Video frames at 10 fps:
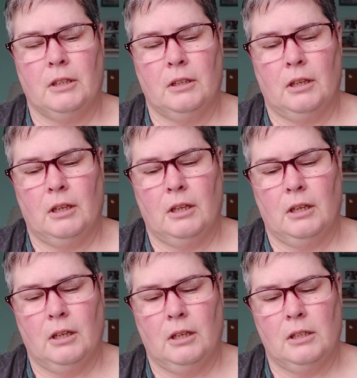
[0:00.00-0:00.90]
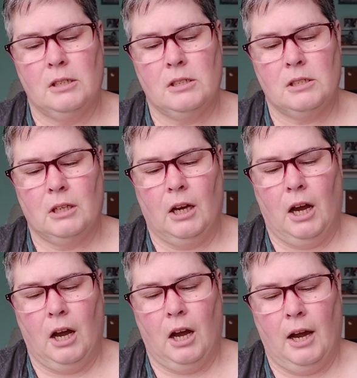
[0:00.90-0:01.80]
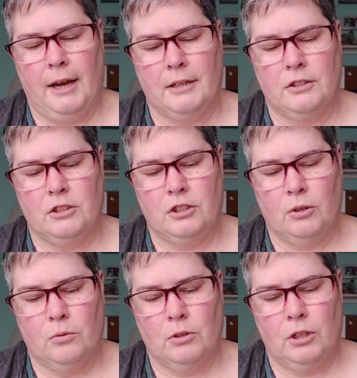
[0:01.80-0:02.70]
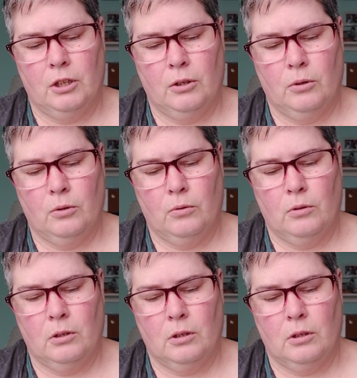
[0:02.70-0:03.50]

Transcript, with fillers: and I don't know,